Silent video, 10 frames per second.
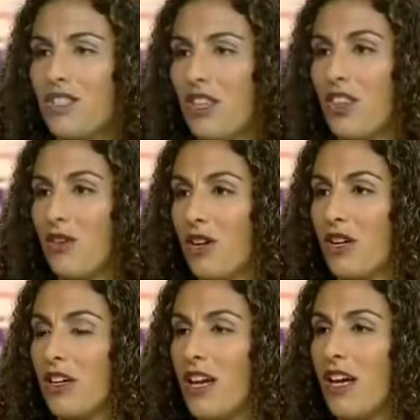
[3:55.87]
is that they're
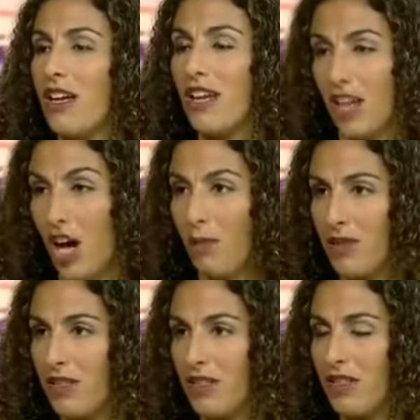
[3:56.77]

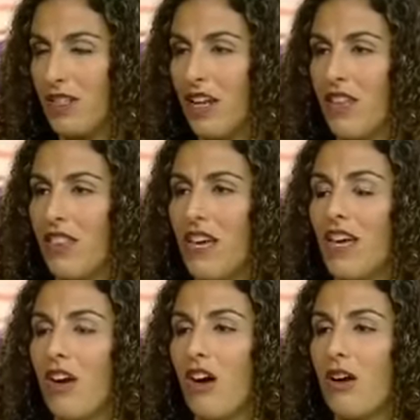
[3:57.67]
incompetent, and
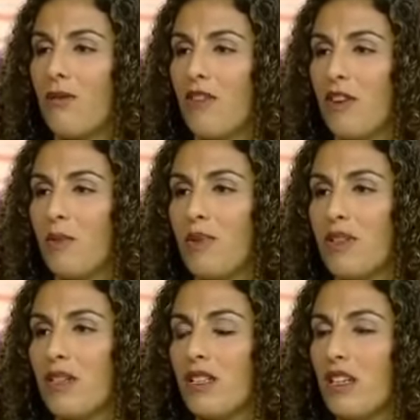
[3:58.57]
they are very
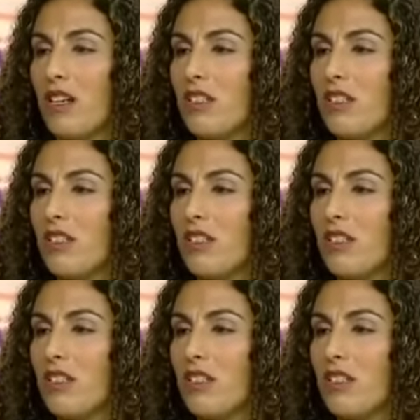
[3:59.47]
politically